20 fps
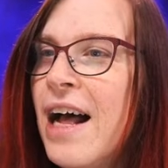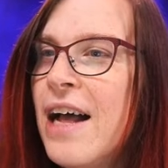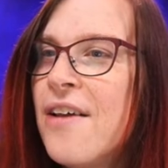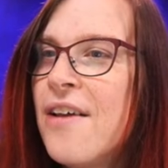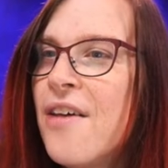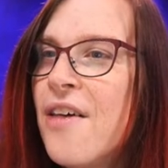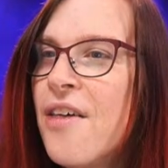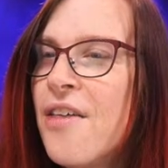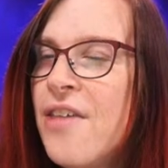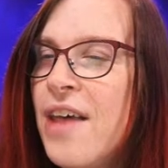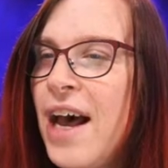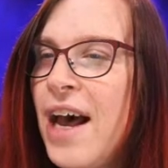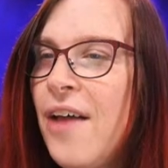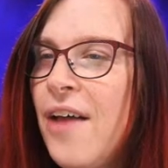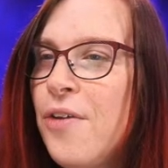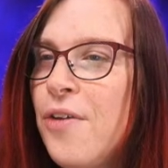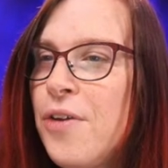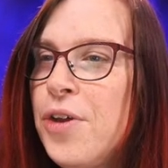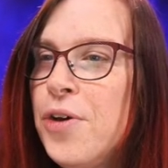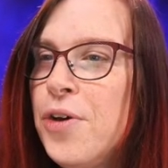
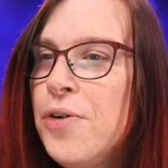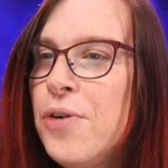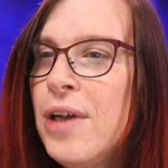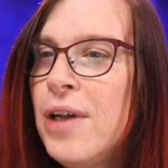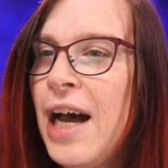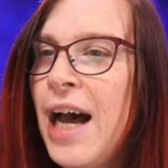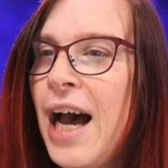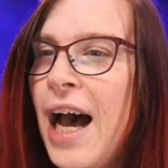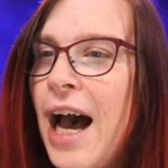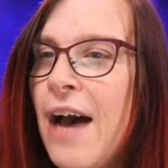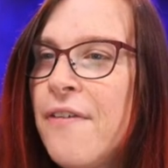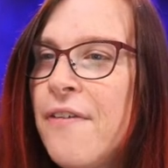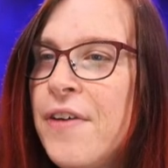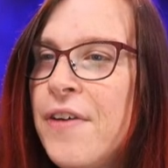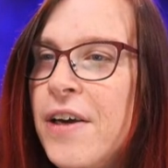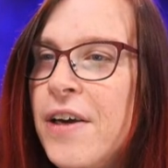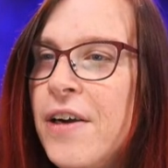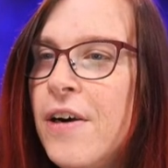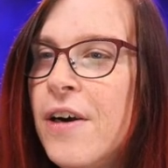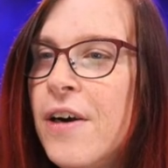Then you will have
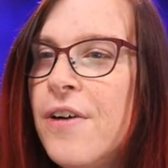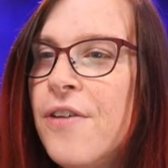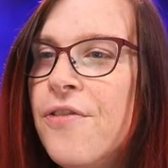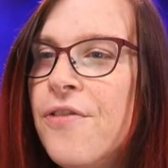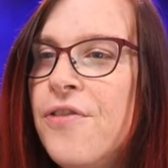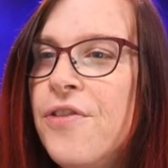here